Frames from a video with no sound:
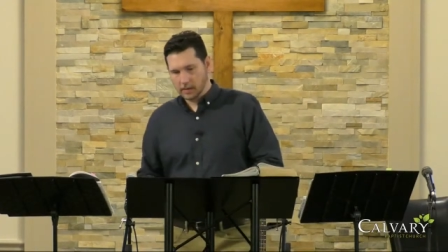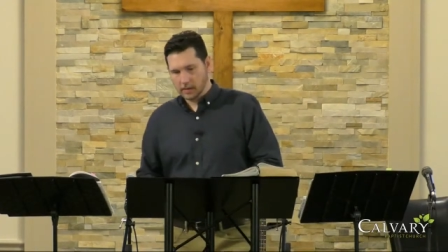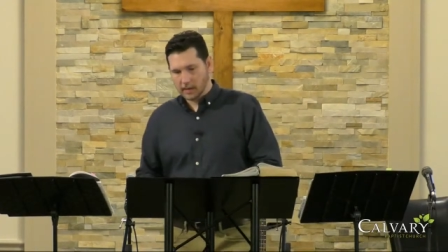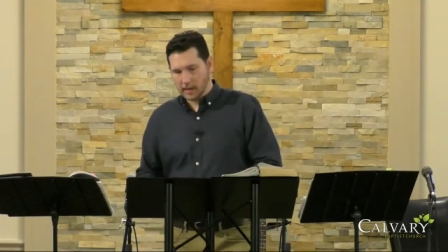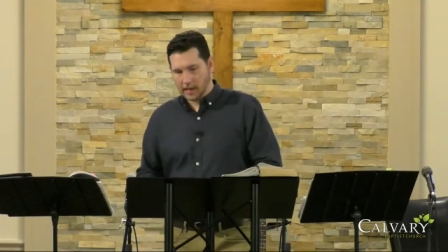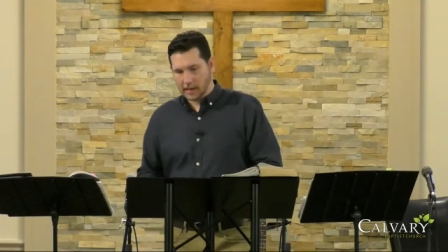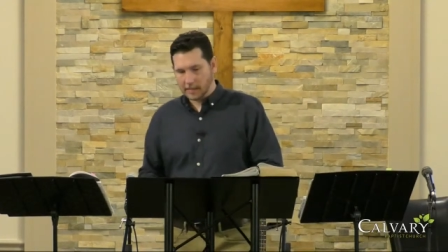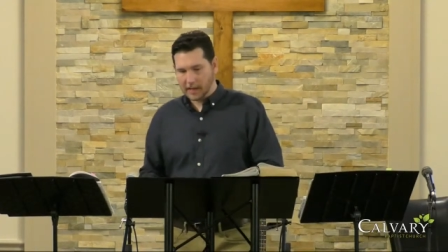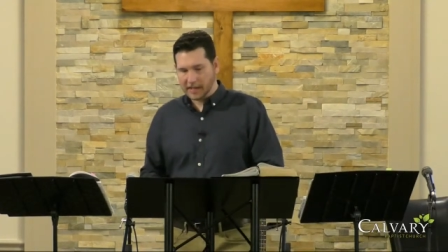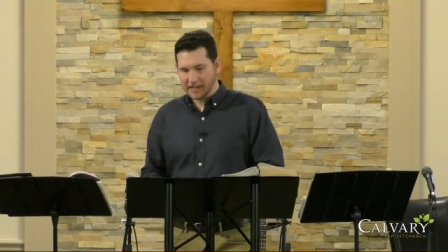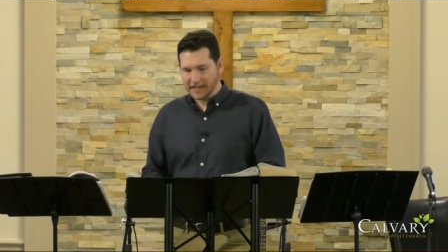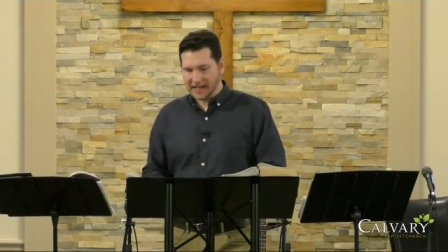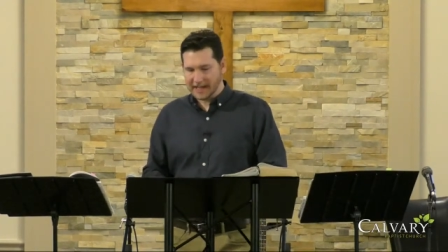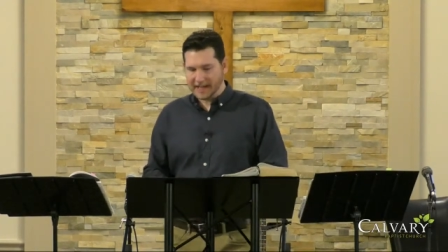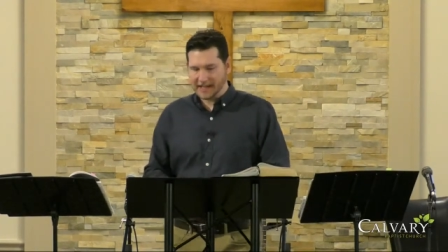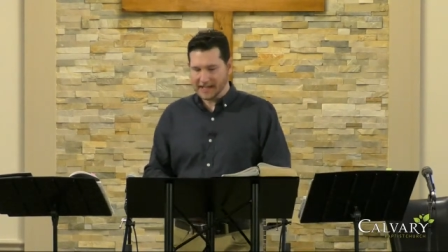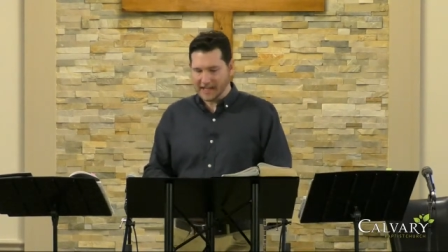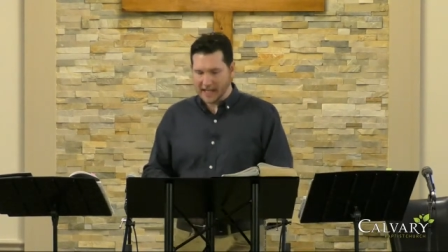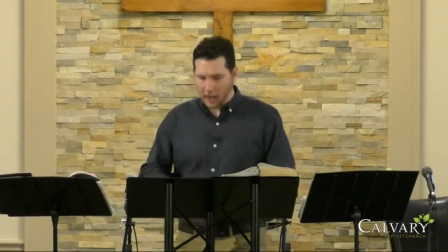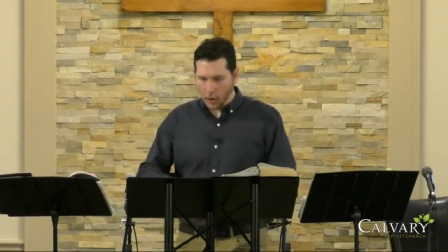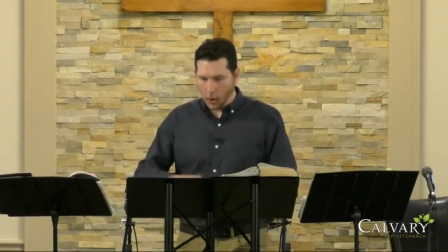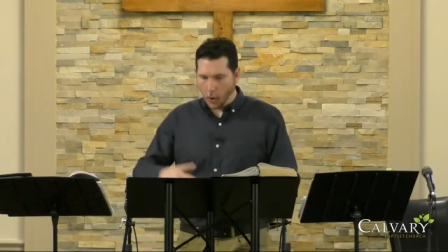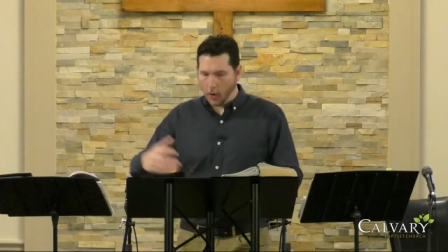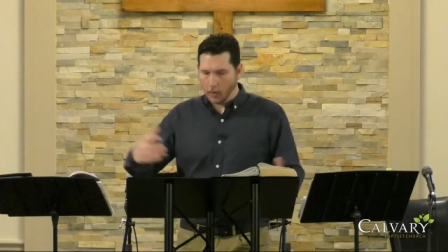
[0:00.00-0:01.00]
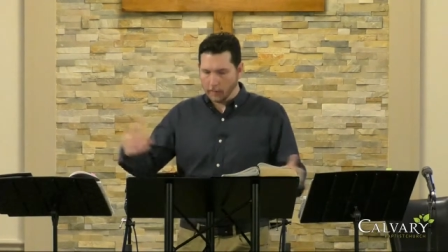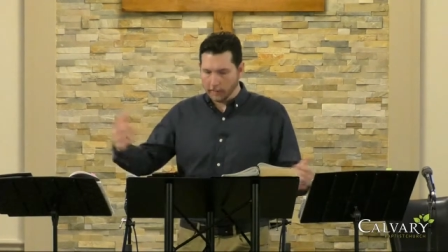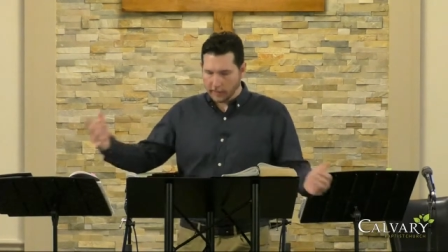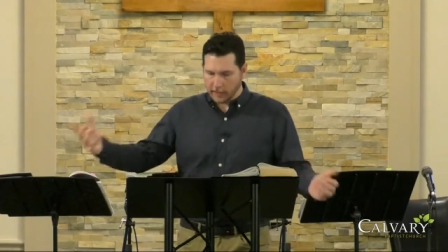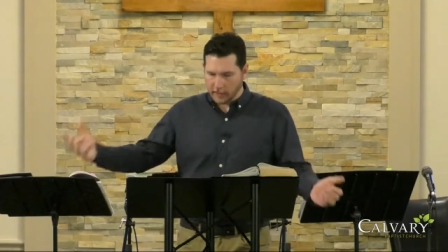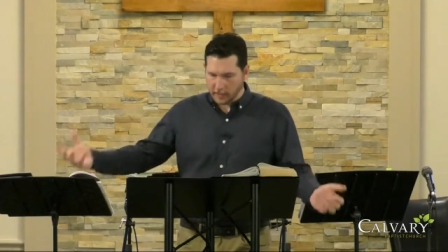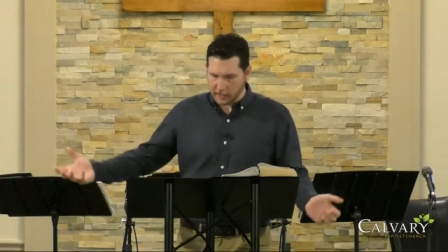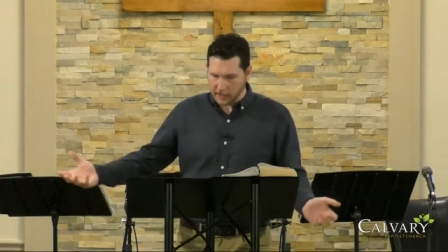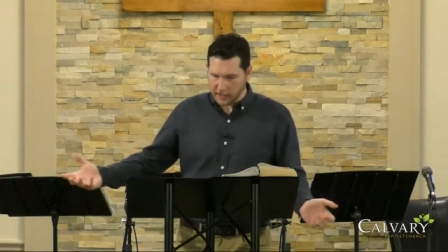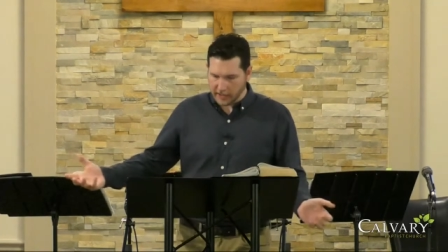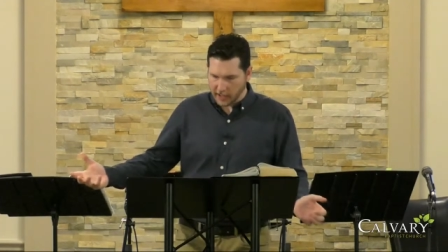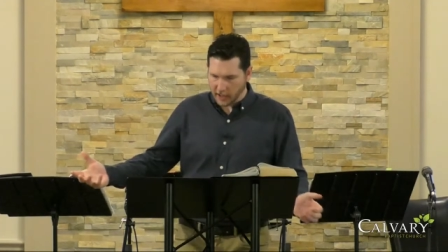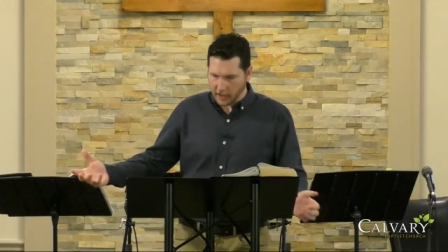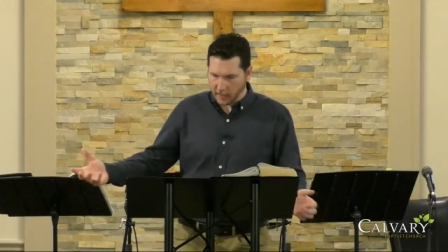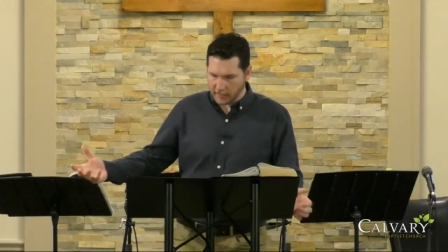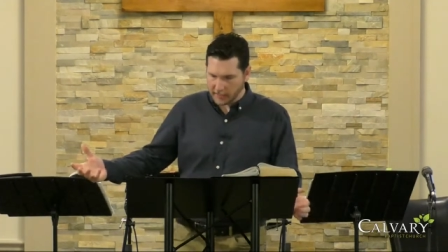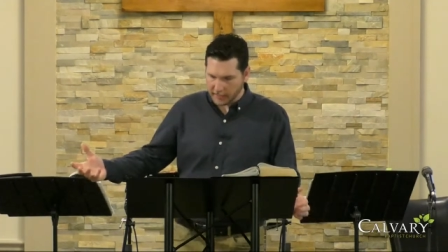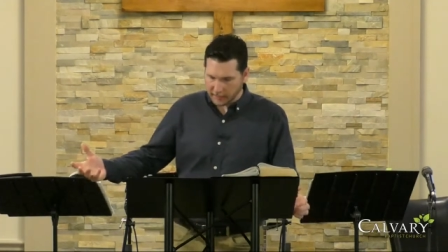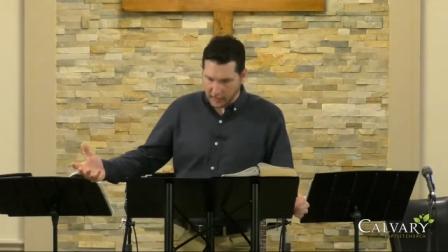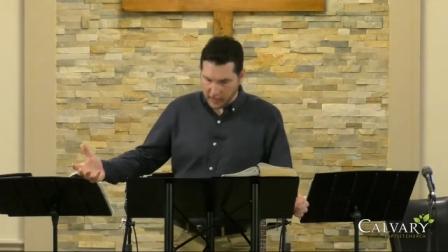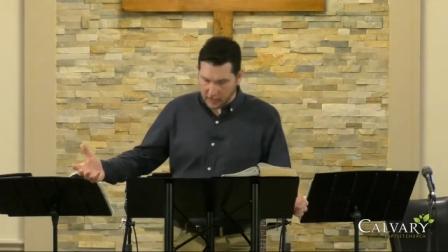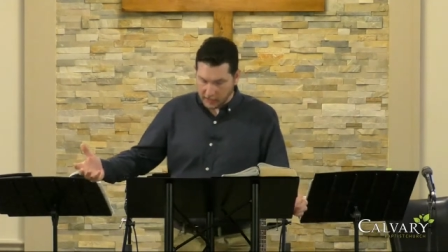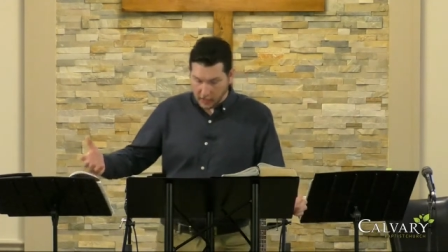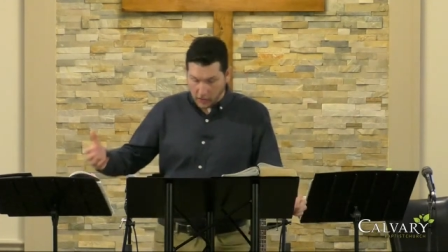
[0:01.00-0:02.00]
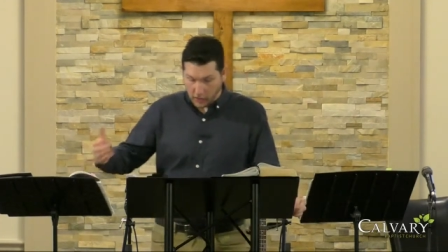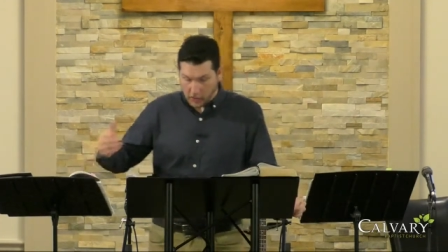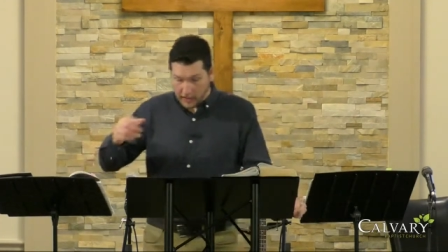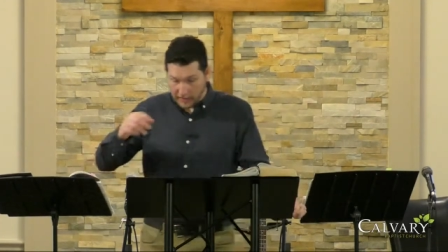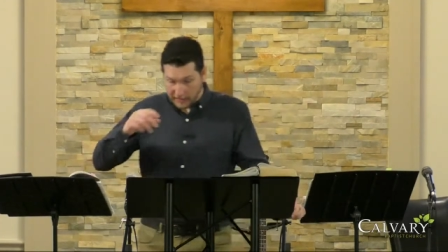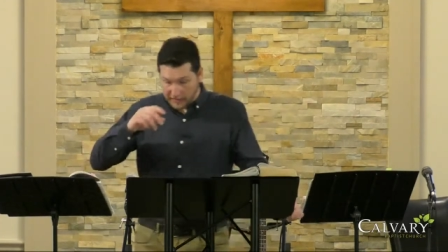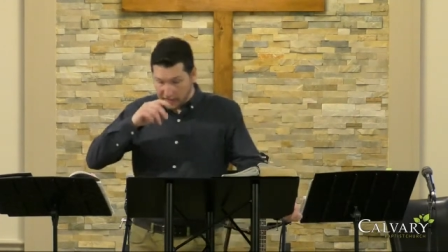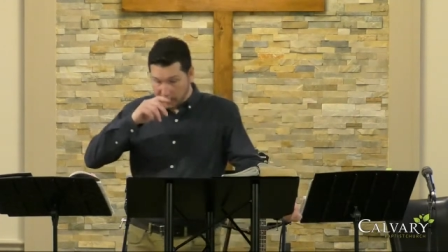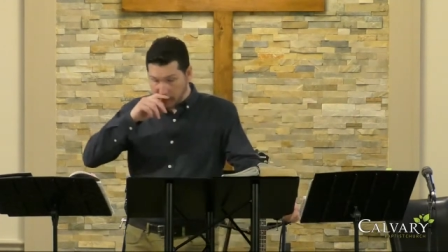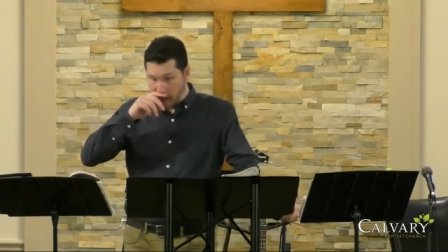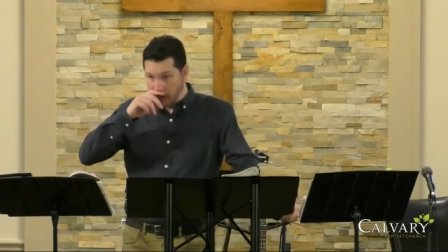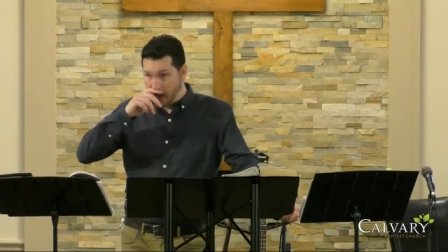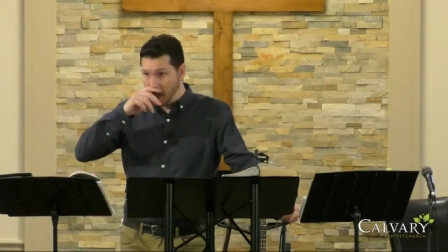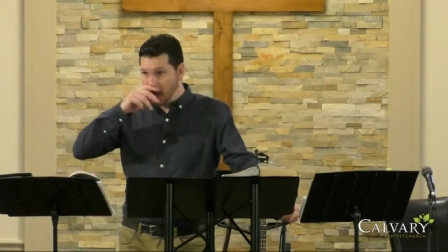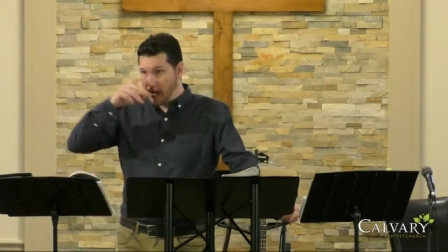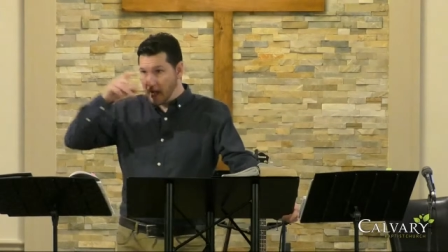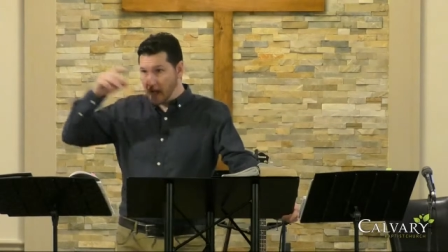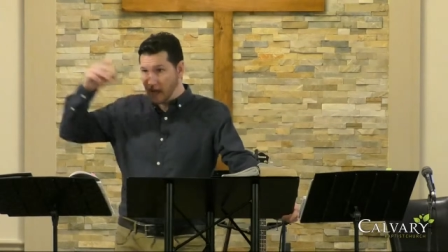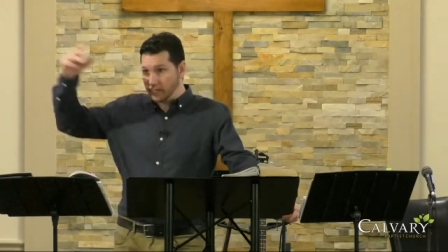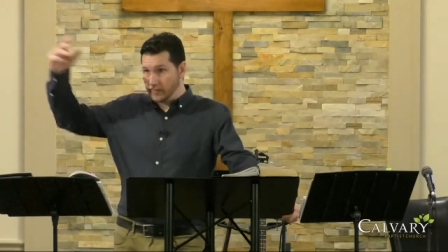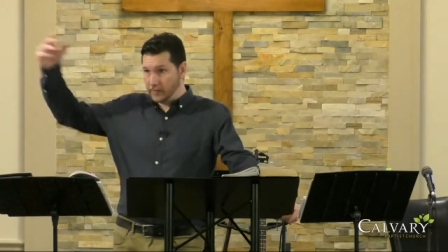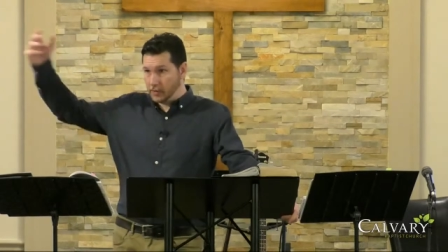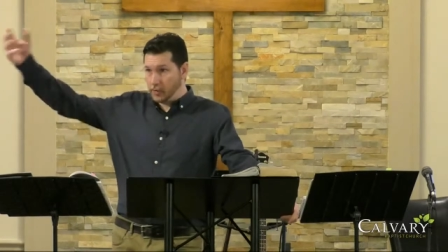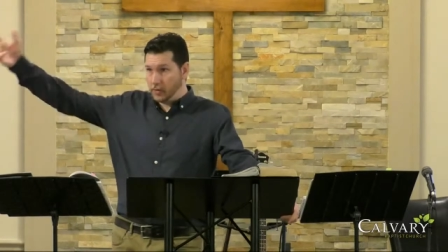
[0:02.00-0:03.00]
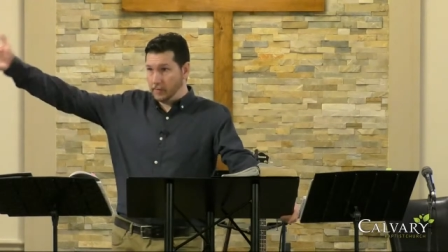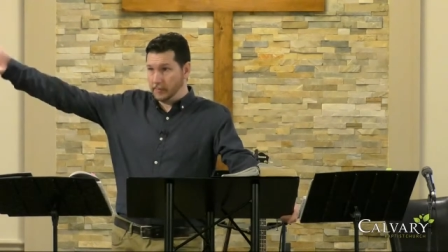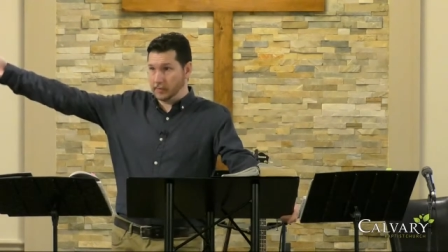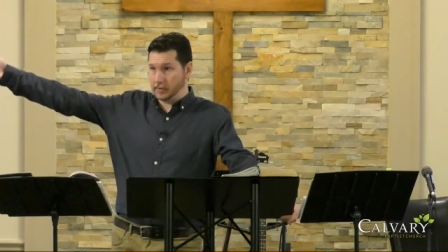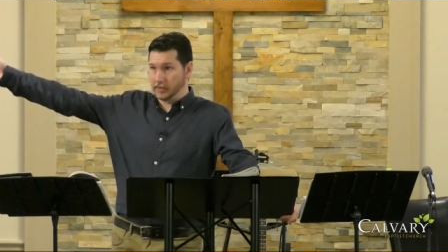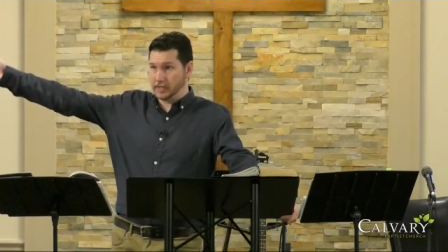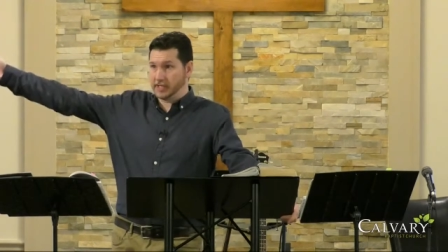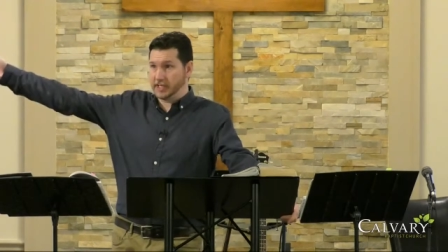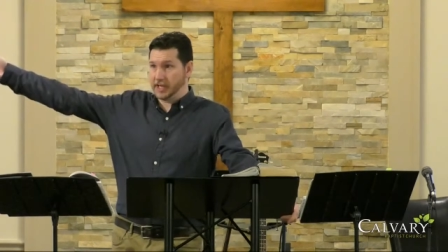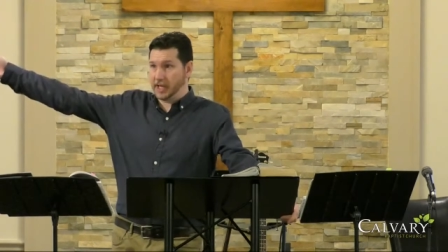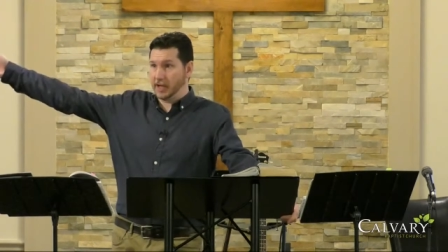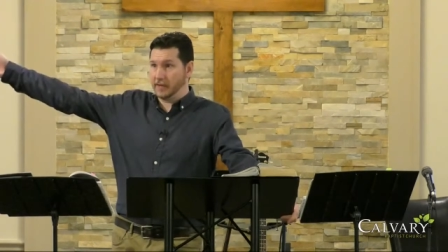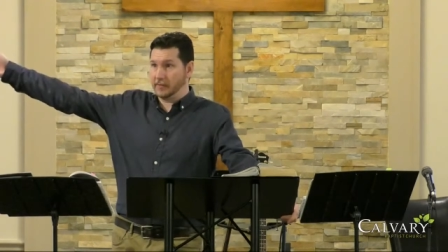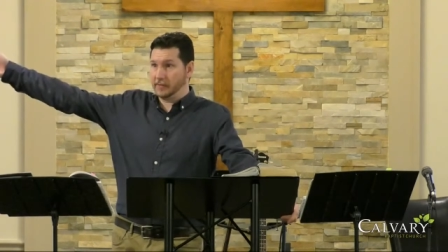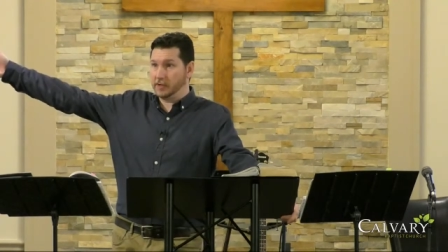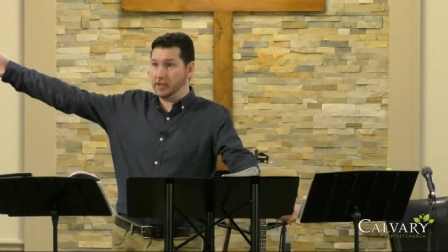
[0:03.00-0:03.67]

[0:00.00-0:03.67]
I'm not saying get over yourself as far as, oh, you have such a high view of yourself.